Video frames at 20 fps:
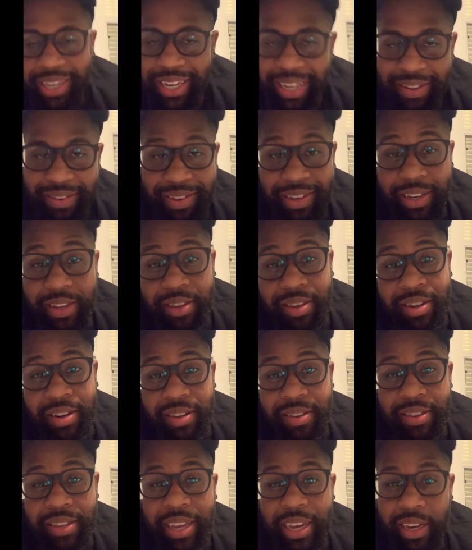can't say it to
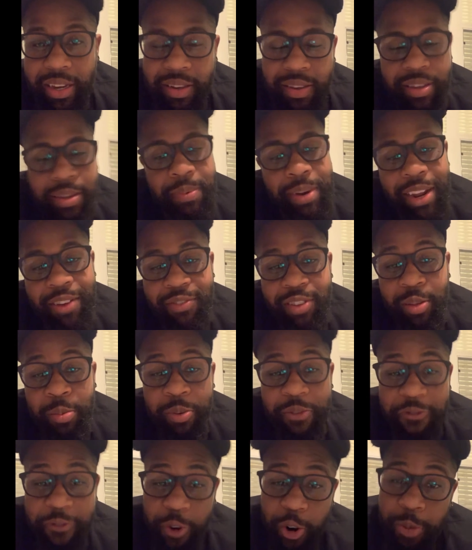this day because I'm not really
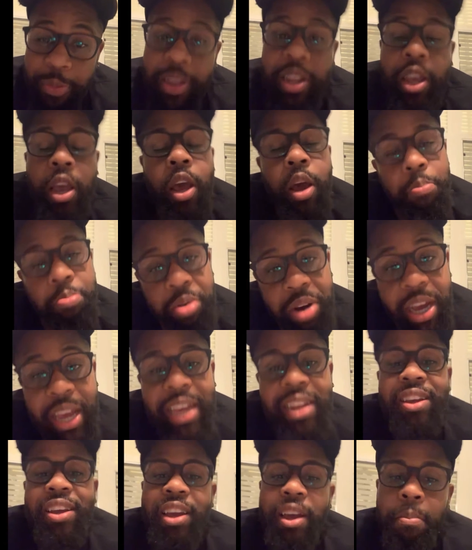performing.
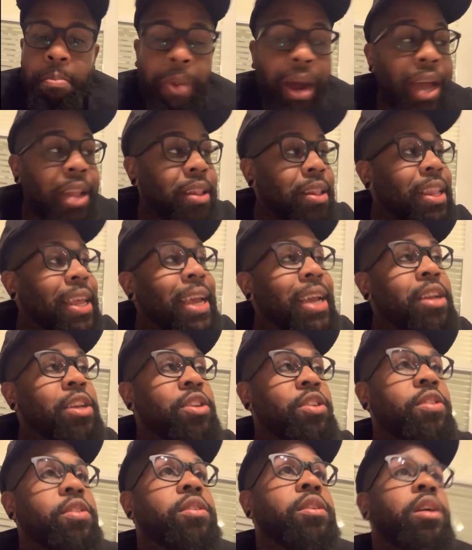But my
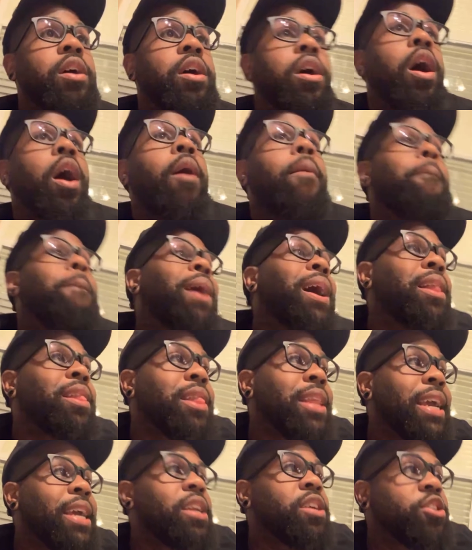latest
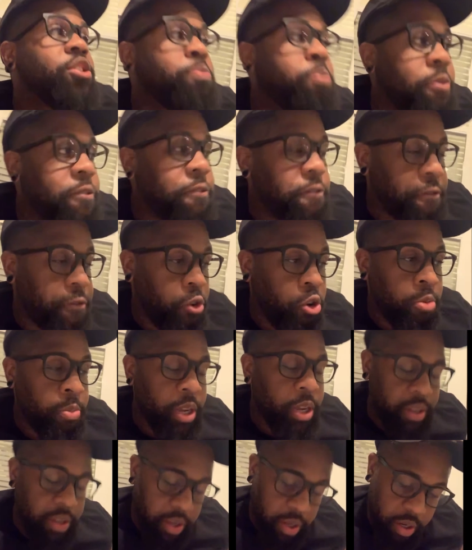
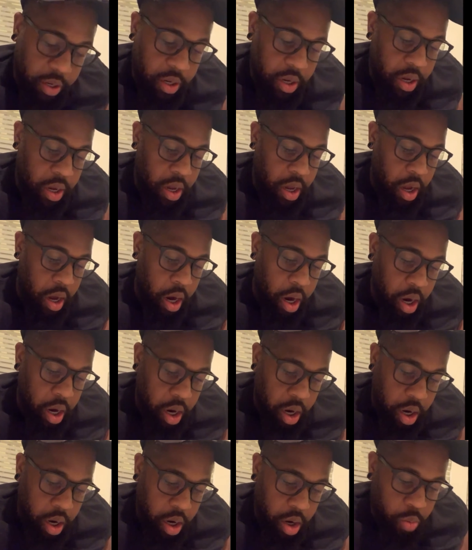performance
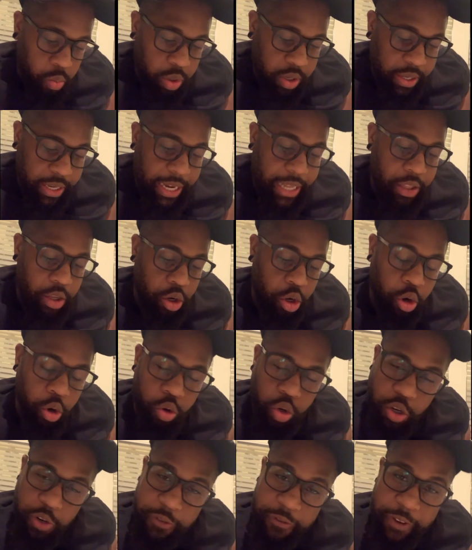was at the
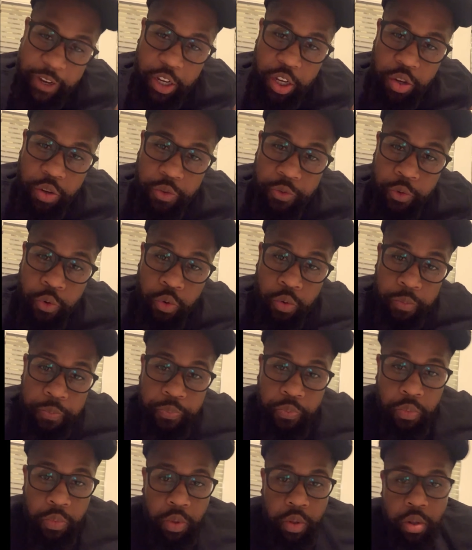Culture Festival,
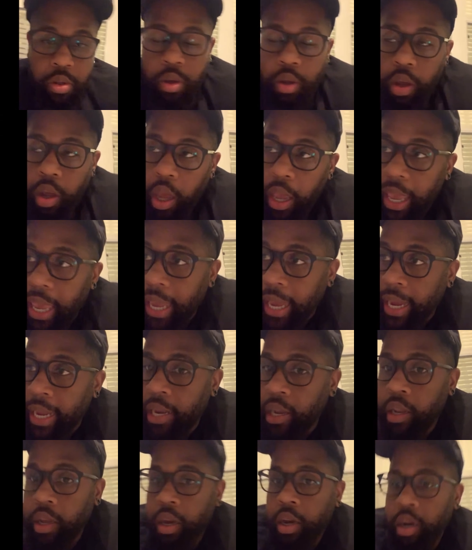
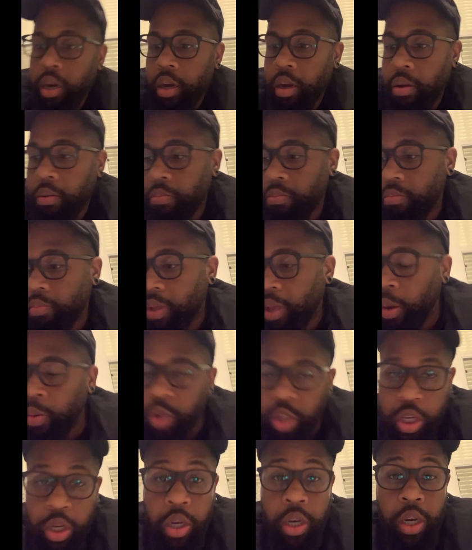and it
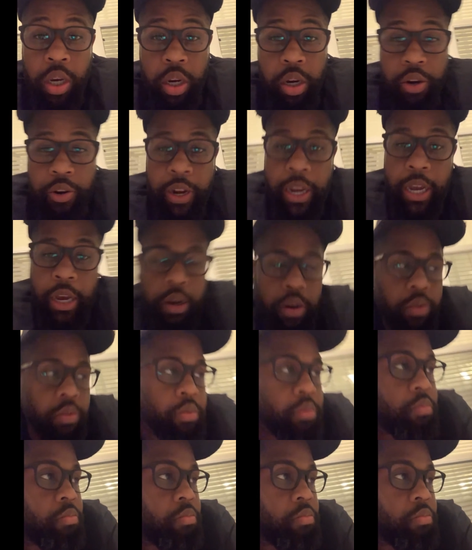was a good crowd.